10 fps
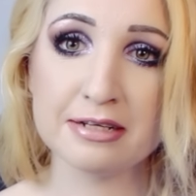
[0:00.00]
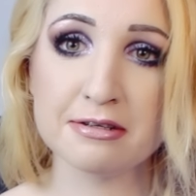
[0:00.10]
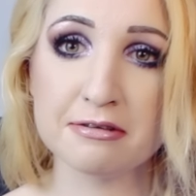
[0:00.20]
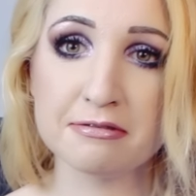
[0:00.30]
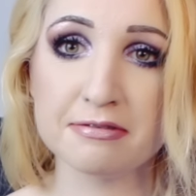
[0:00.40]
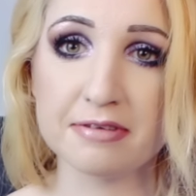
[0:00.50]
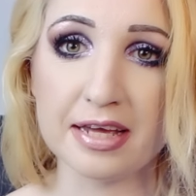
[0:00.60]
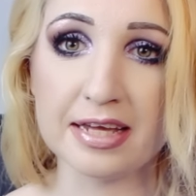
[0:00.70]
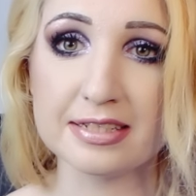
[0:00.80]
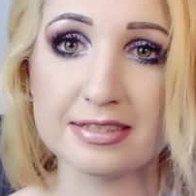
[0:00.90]
of,
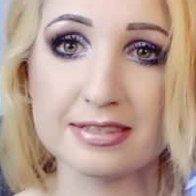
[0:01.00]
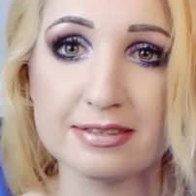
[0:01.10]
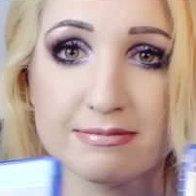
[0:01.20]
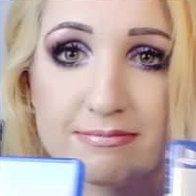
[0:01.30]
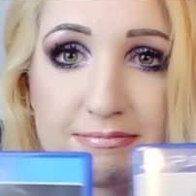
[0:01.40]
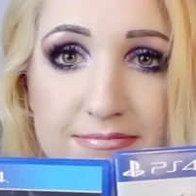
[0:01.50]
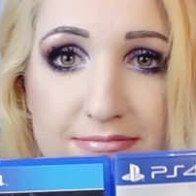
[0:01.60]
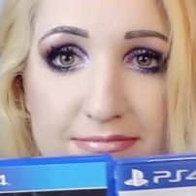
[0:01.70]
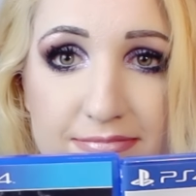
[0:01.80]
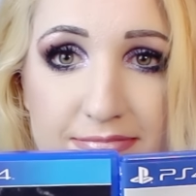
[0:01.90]
it's
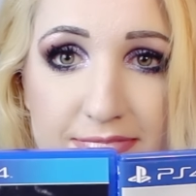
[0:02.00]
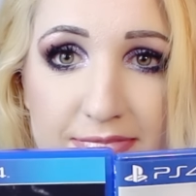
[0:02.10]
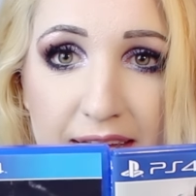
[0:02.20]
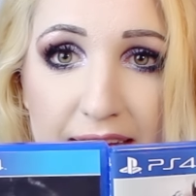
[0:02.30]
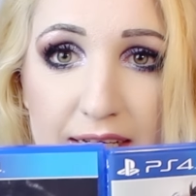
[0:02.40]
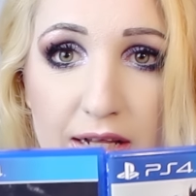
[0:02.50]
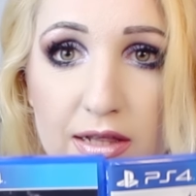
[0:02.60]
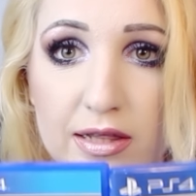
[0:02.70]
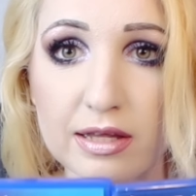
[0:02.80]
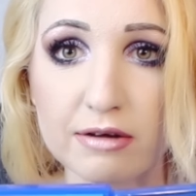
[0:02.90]
like
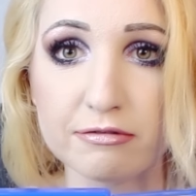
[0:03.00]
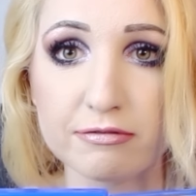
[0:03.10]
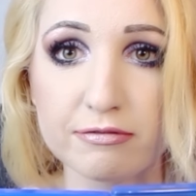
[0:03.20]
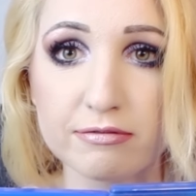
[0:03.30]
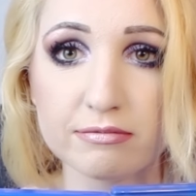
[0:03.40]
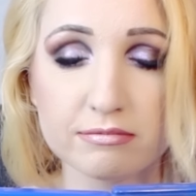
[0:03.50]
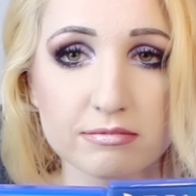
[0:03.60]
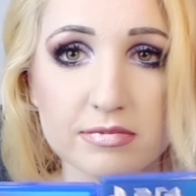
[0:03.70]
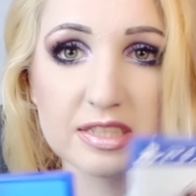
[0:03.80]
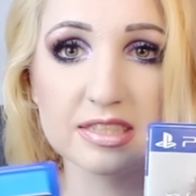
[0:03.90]
love,
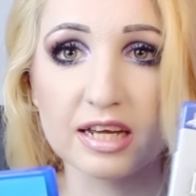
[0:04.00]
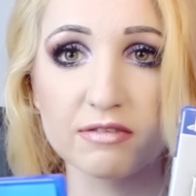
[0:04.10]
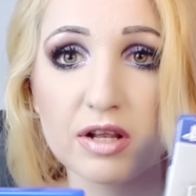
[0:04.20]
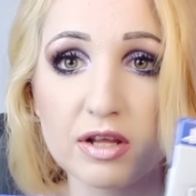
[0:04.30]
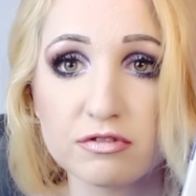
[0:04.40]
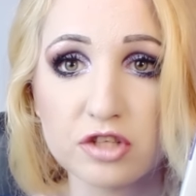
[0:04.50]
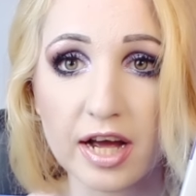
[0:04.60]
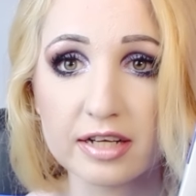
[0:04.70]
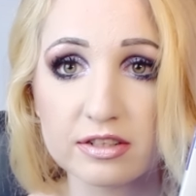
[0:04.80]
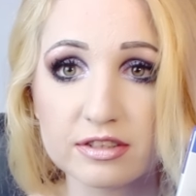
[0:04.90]
this is kind of a love
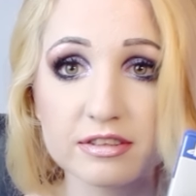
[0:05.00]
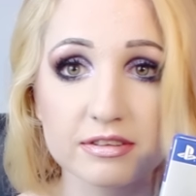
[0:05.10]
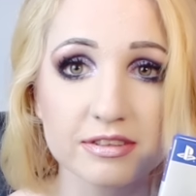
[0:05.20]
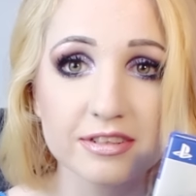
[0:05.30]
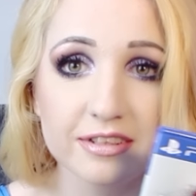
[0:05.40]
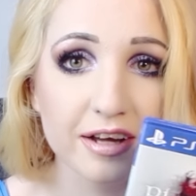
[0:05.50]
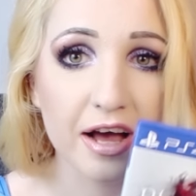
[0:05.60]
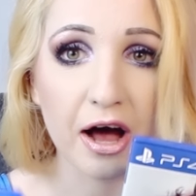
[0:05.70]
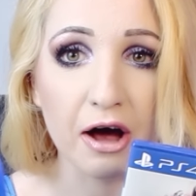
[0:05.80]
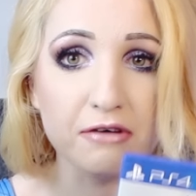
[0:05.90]
child
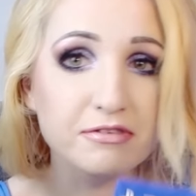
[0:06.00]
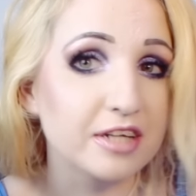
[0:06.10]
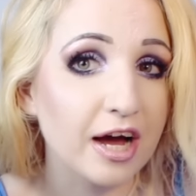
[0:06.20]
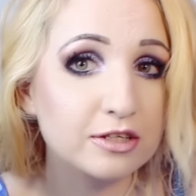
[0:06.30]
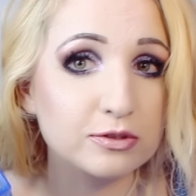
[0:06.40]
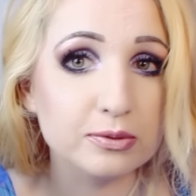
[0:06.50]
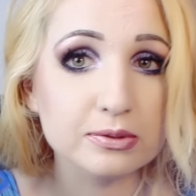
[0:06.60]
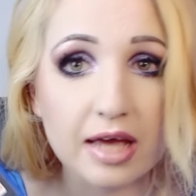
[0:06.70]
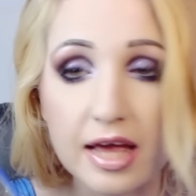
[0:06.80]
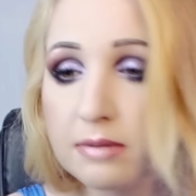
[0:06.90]
of the Dark
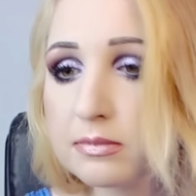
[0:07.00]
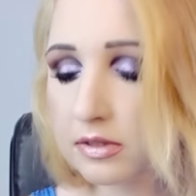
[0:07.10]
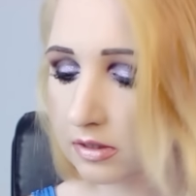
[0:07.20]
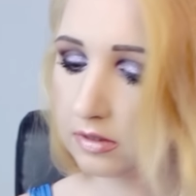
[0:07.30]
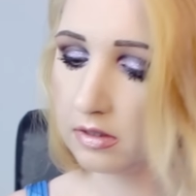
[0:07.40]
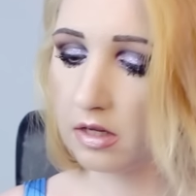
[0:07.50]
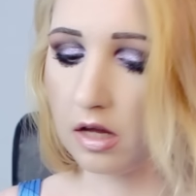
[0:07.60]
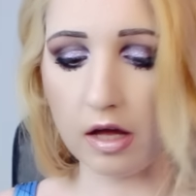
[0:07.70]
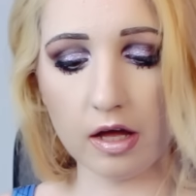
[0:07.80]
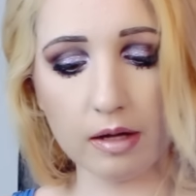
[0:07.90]
Souls games.
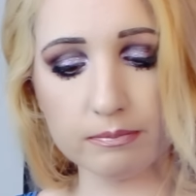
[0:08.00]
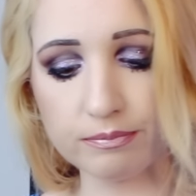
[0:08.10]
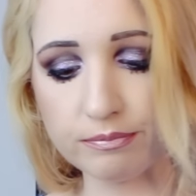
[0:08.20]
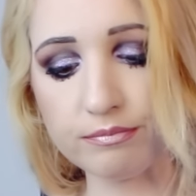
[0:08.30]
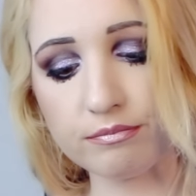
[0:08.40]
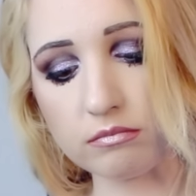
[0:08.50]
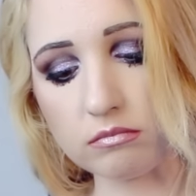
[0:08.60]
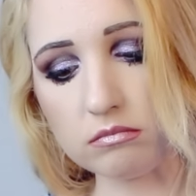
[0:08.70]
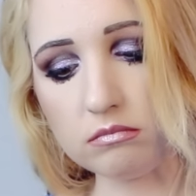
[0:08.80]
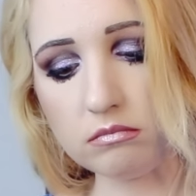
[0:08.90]
Yeah,
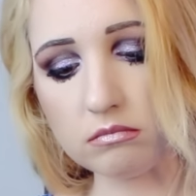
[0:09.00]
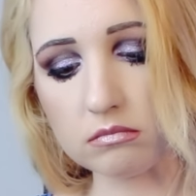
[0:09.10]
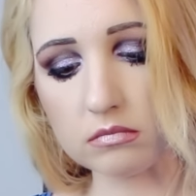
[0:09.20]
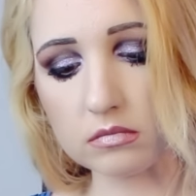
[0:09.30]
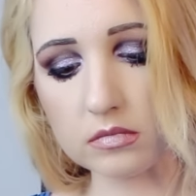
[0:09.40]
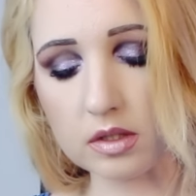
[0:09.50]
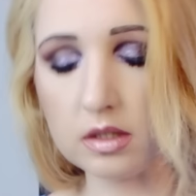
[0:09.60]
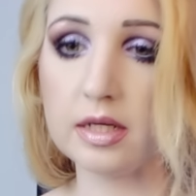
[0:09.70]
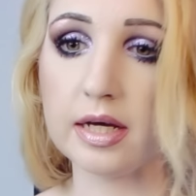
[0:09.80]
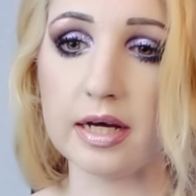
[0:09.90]

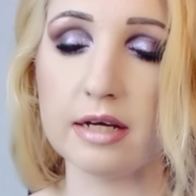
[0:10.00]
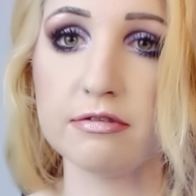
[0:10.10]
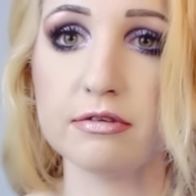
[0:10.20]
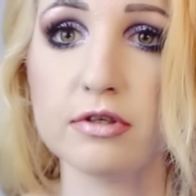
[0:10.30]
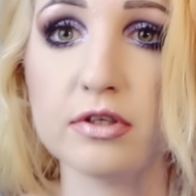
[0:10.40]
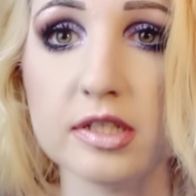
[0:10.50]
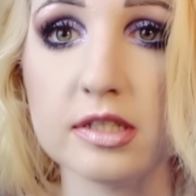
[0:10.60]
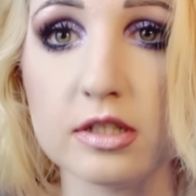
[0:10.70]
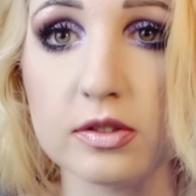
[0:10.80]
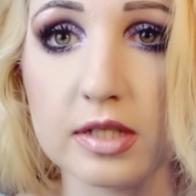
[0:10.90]
if you're
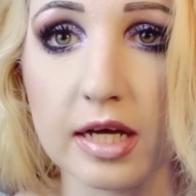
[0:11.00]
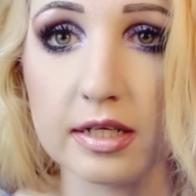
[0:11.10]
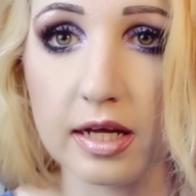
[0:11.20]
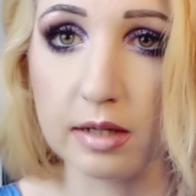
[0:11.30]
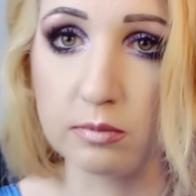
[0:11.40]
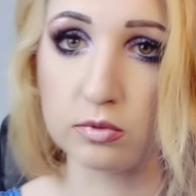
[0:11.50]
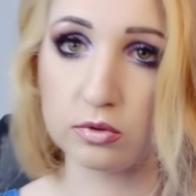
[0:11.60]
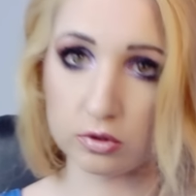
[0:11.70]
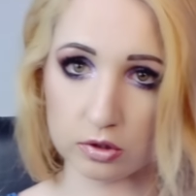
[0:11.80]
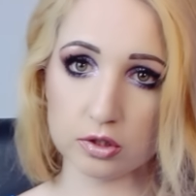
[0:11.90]
into those kind of
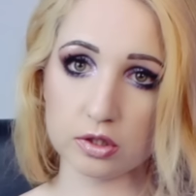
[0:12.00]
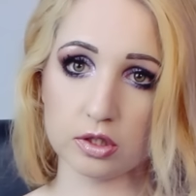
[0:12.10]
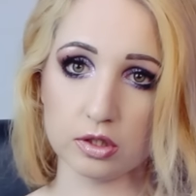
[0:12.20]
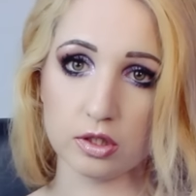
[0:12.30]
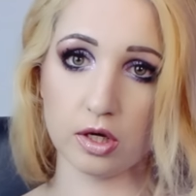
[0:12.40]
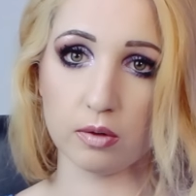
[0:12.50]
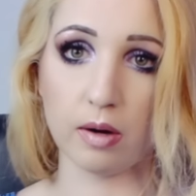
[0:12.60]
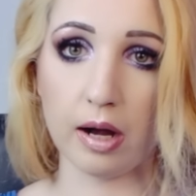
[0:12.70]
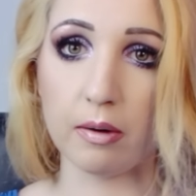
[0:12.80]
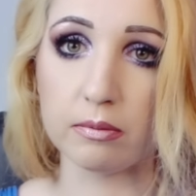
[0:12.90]
games, you're gonna know
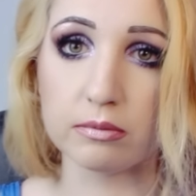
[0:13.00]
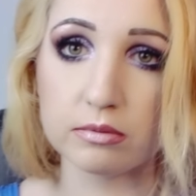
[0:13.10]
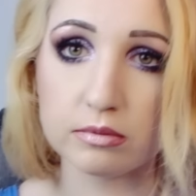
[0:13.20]
how